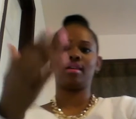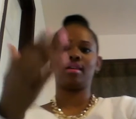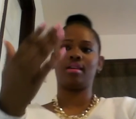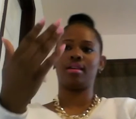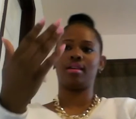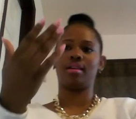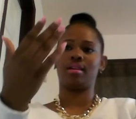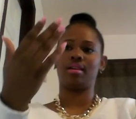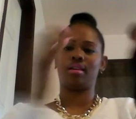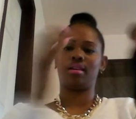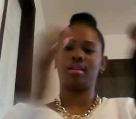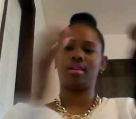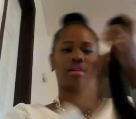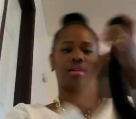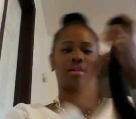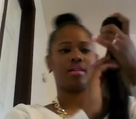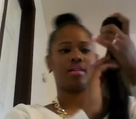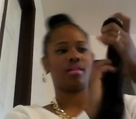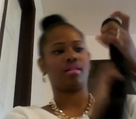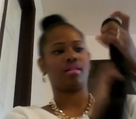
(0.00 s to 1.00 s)

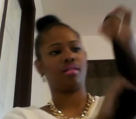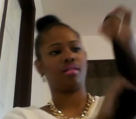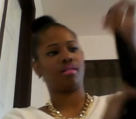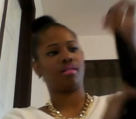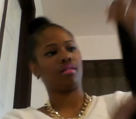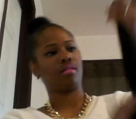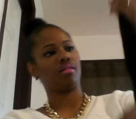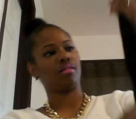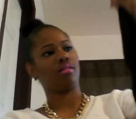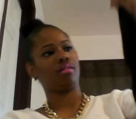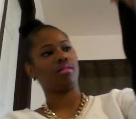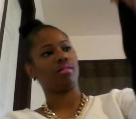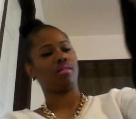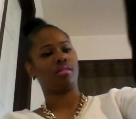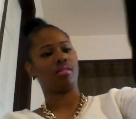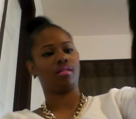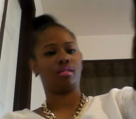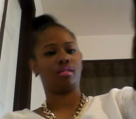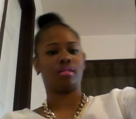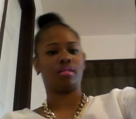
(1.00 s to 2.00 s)

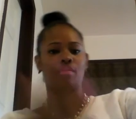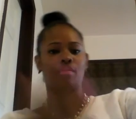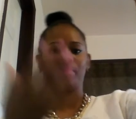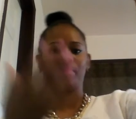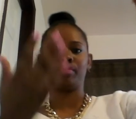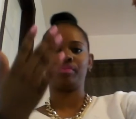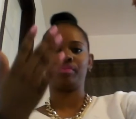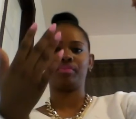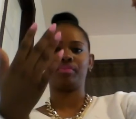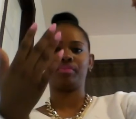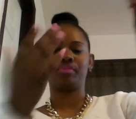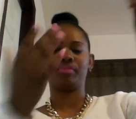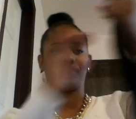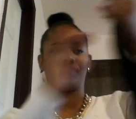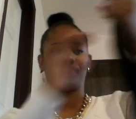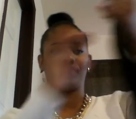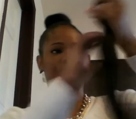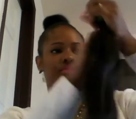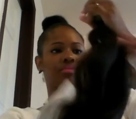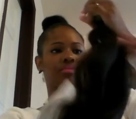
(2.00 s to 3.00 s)

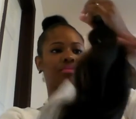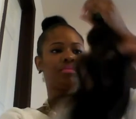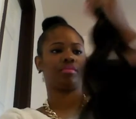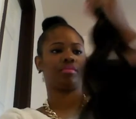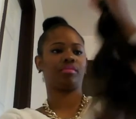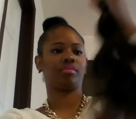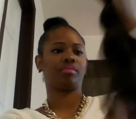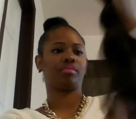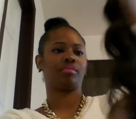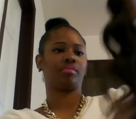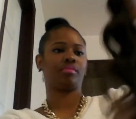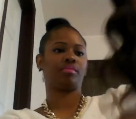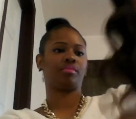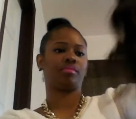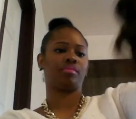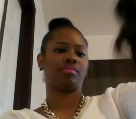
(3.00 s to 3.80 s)
No one is speaking in this clip.